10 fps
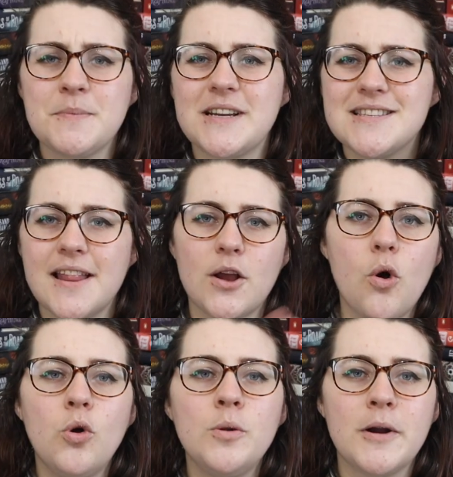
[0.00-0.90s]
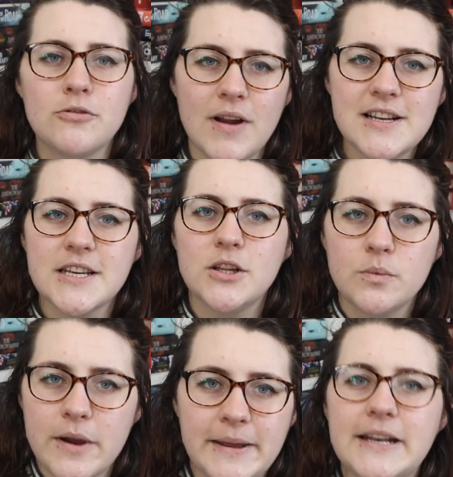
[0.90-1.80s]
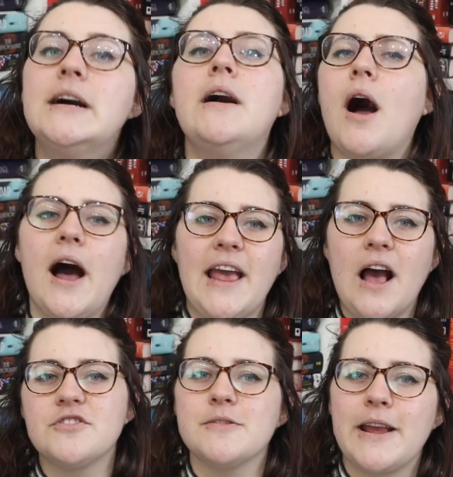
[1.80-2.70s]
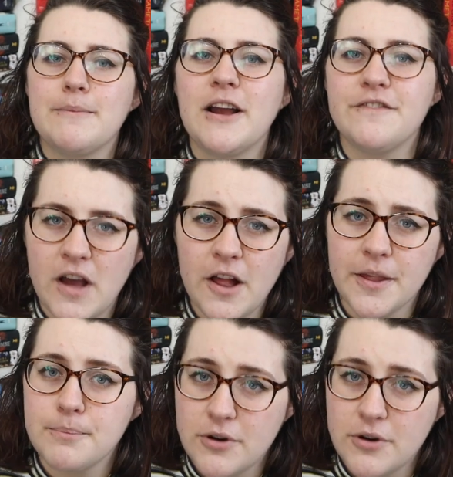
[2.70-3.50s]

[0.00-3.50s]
because like all piratical women, I have to make my father